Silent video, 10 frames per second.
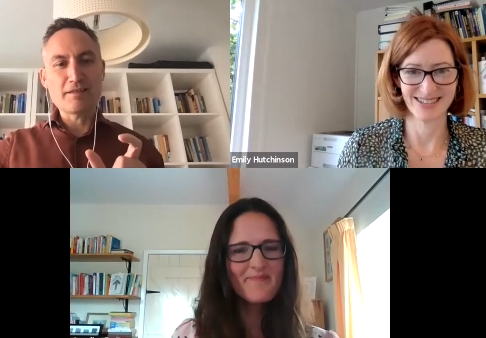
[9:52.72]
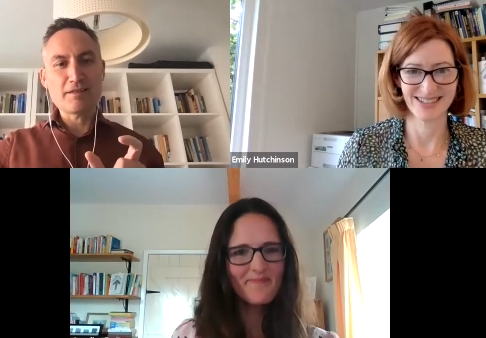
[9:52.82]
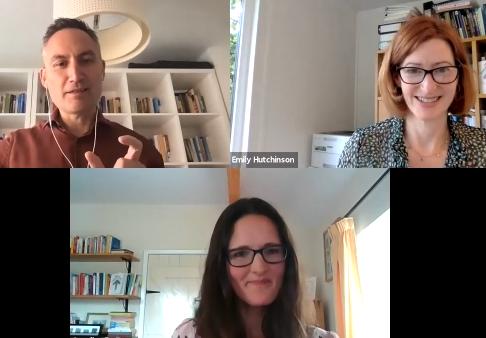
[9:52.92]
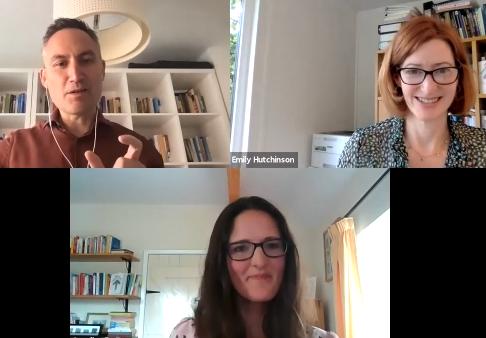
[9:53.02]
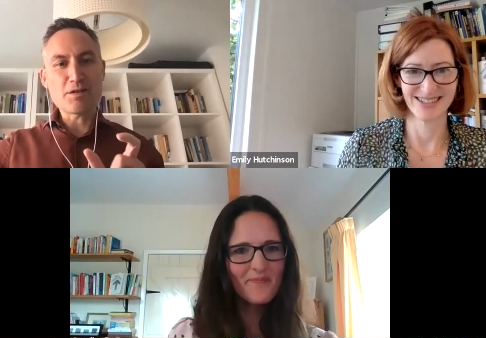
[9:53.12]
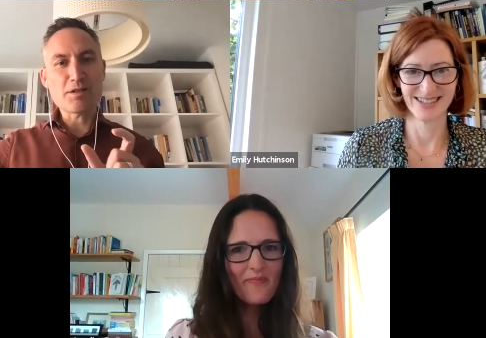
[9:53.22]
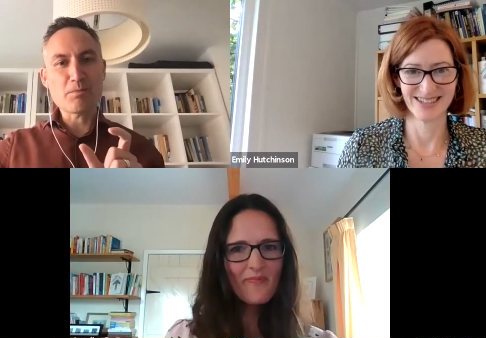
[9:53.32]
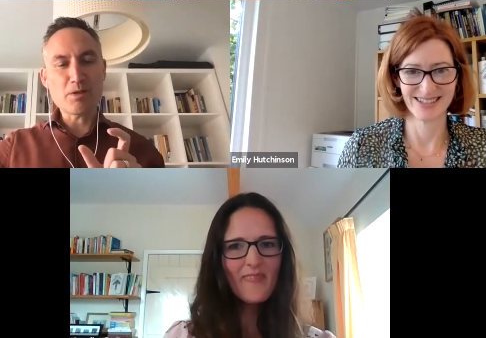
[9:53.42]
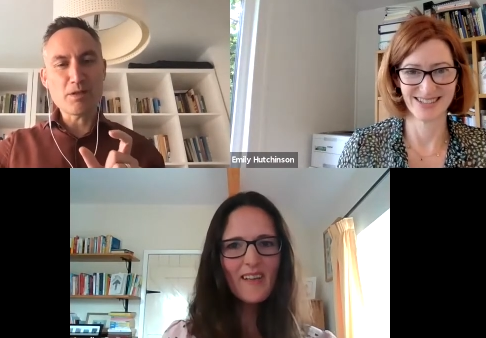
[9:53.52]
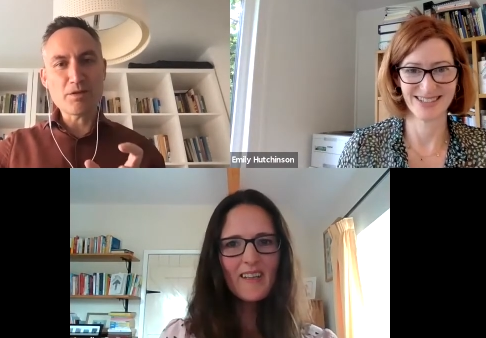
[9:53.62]
Speaker 1: so I just
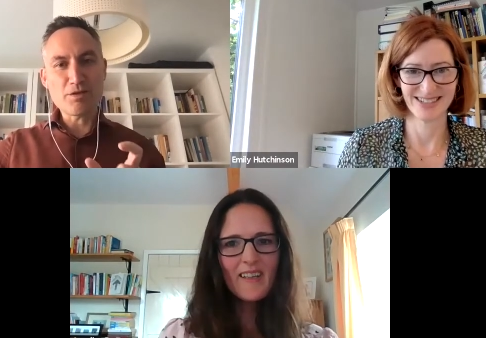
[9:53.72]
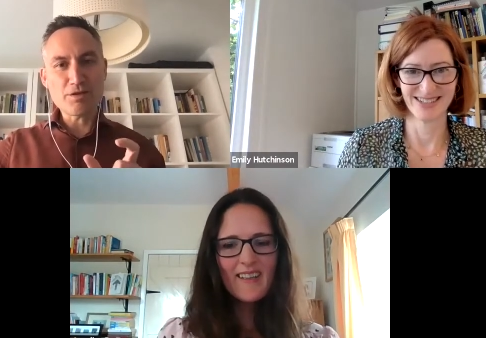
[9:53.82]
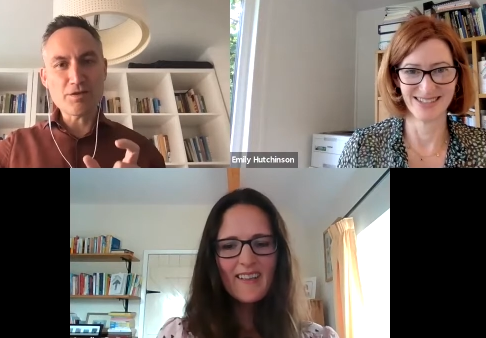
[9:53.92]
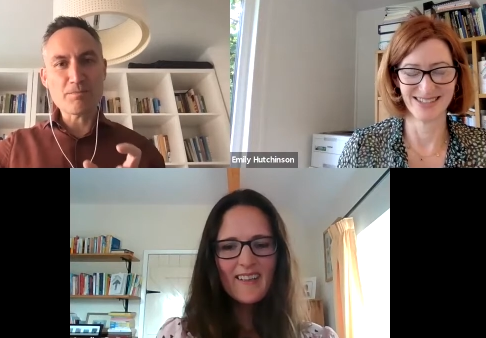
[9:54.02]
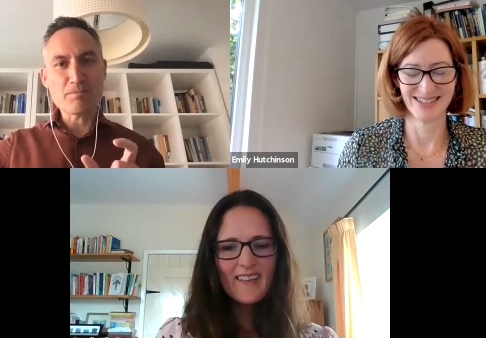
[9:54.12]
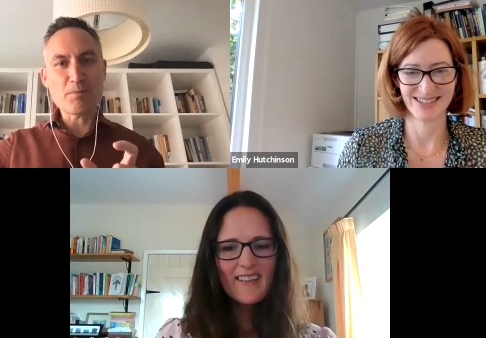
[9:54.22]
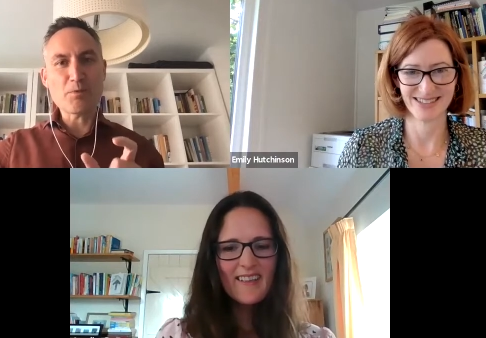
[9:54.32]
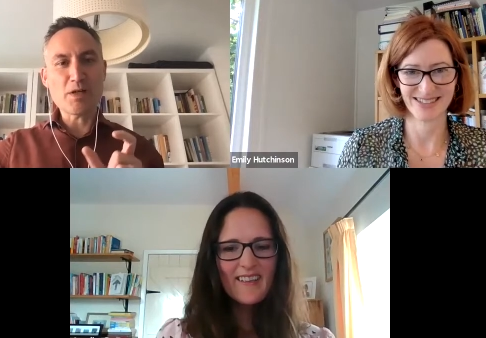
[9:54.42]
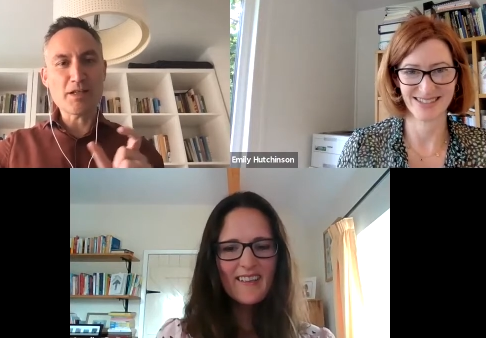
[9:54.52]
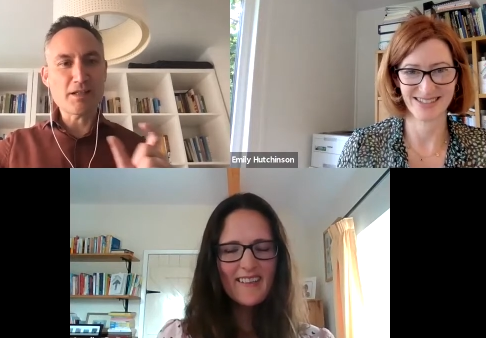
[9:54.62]
want to, could you,
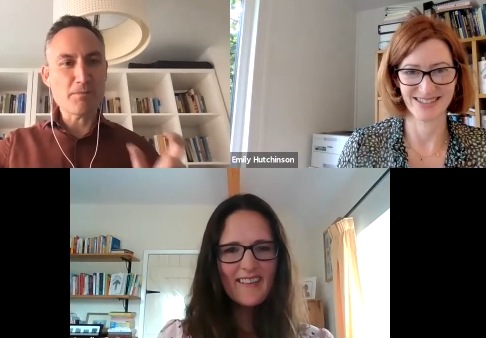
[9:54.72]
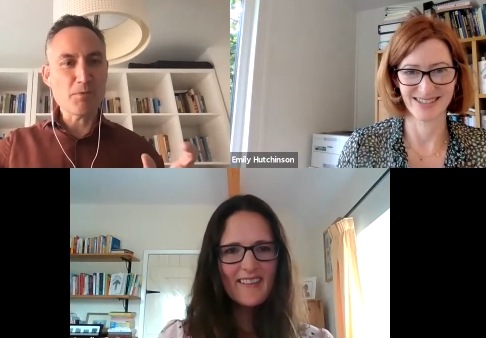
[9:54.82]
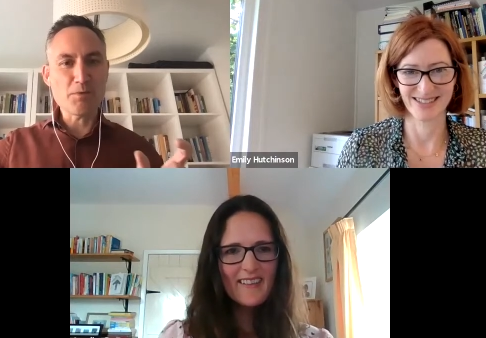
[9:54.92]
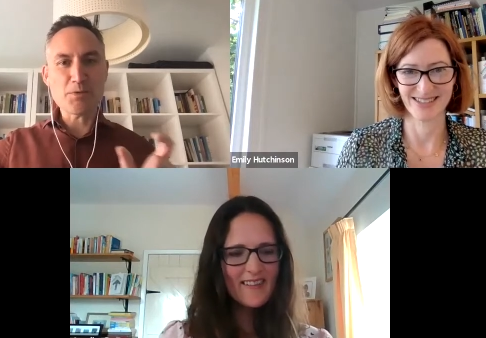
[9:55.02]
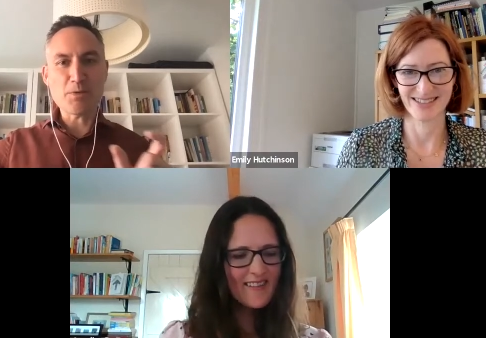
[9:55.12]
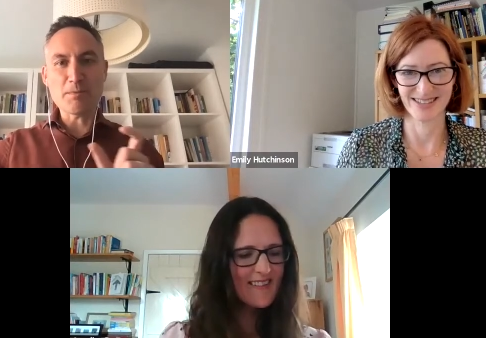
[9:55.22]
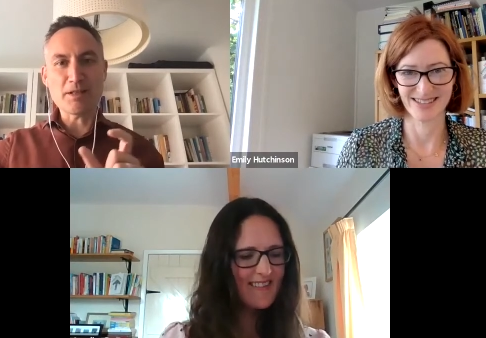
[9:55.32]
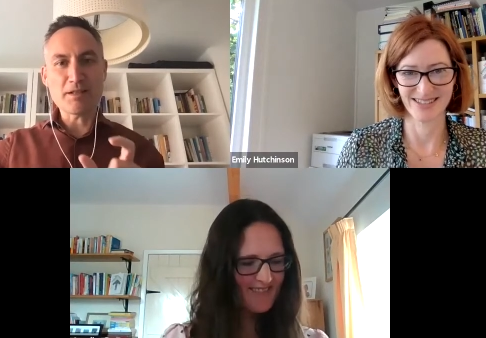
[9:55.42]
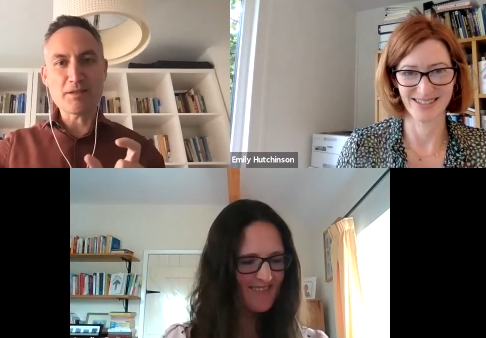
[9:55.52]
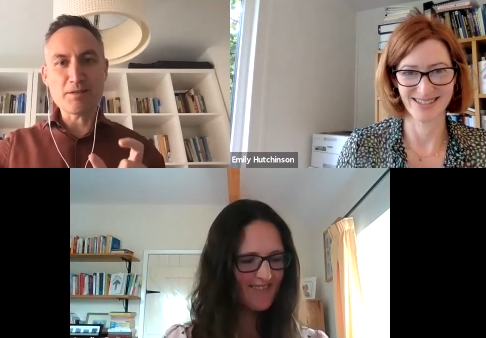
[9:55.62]
before I get moved to
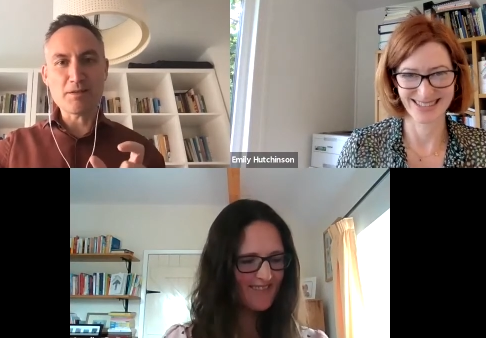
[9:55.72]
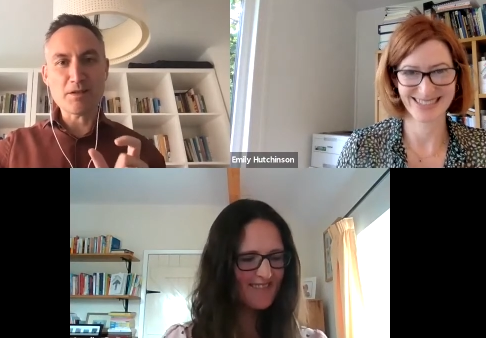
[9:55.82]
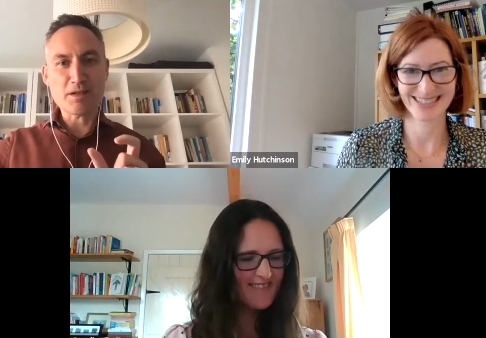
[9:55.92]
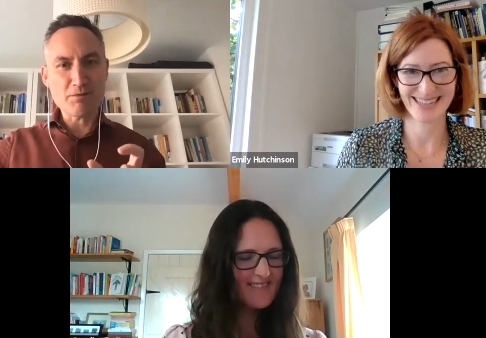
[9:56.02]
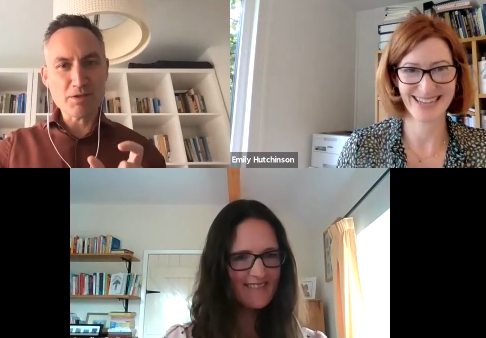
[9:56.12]
Emily, is okay would